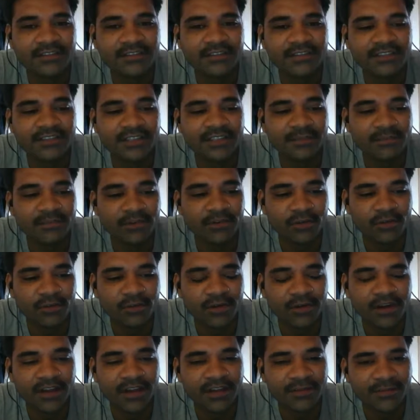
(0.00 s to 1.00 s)

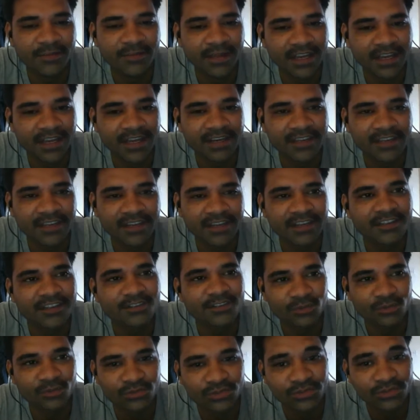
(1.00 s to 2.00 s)
diploma in mechanical in
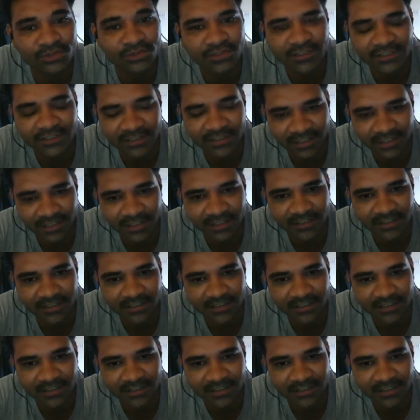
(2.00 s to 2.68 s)
2003,